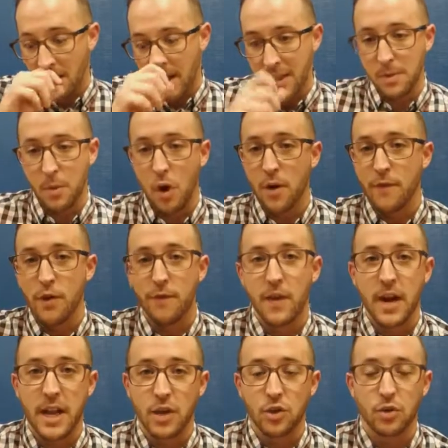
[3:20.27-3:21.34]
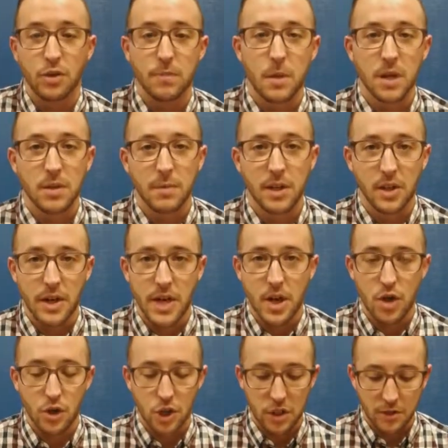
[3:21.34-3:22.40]
as a part of your financial responsibility here
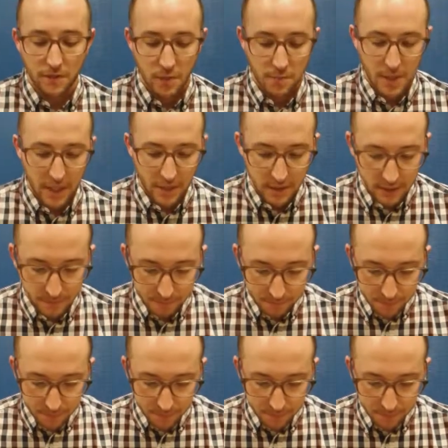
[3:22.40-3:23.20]
in just a few minutes.